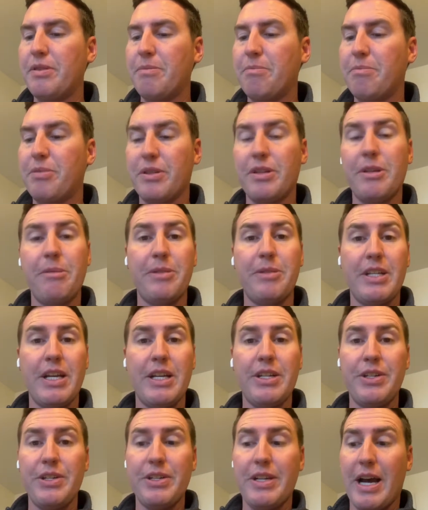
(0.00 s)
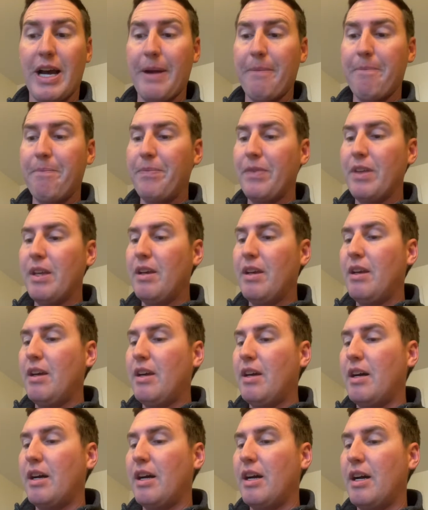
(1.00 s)
precipitation type,
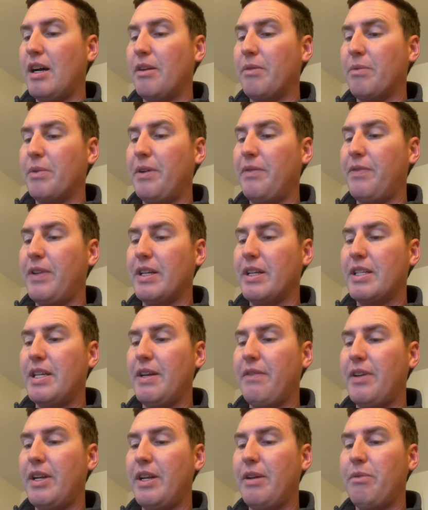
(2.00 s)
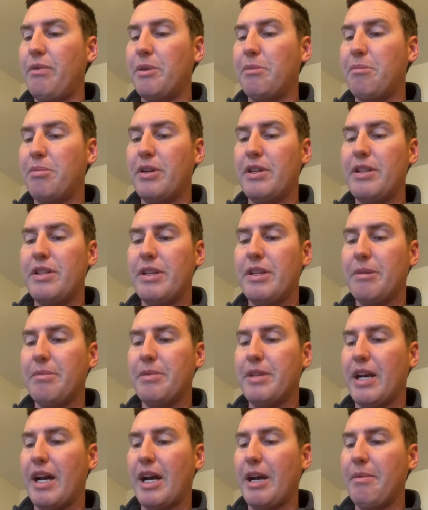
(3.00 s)
reflectivity with precip
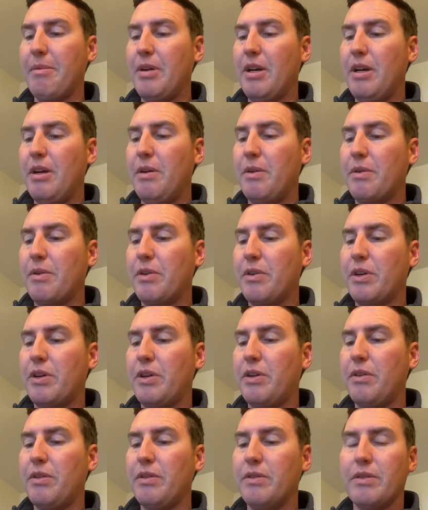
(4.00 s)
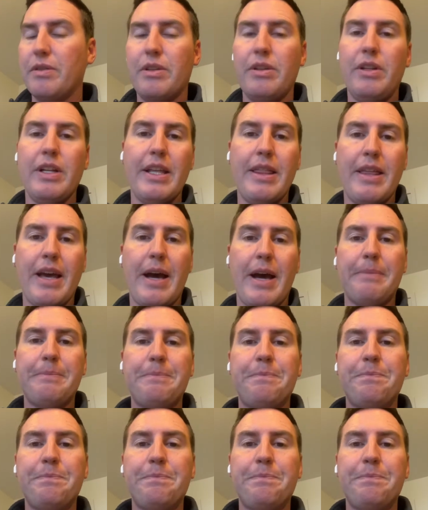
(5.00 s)
type, I'm going to click that,